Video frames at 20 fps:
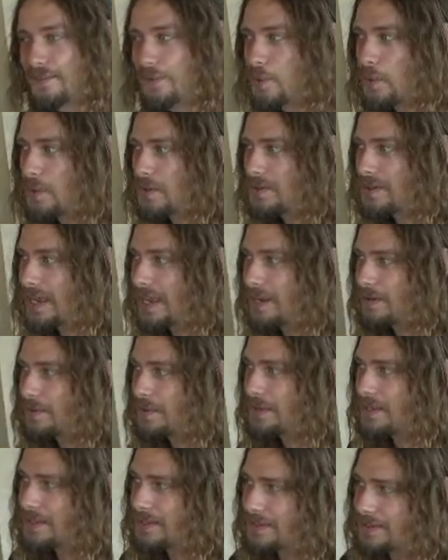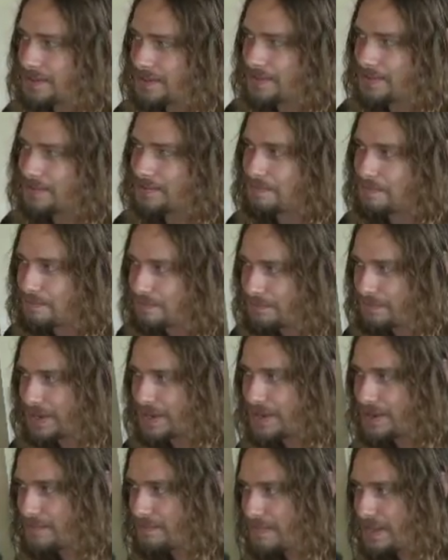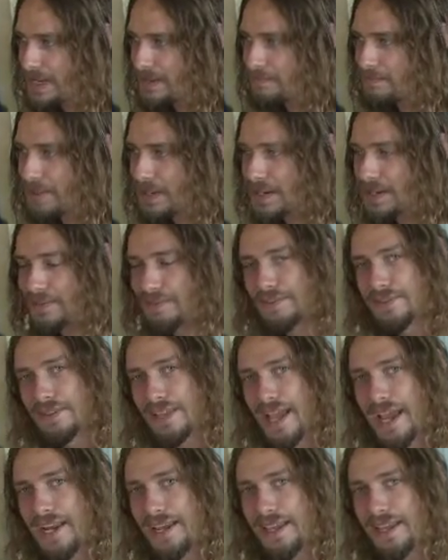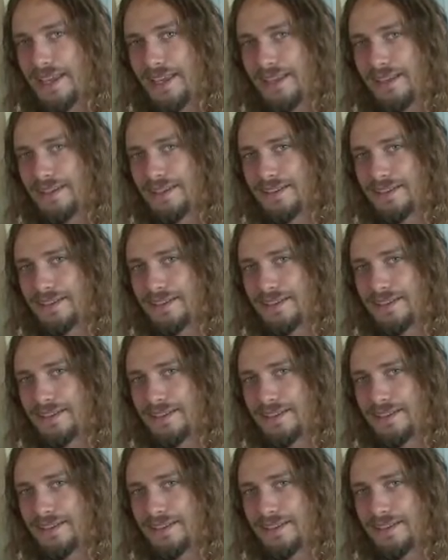coordinate with my man Bert for lighting,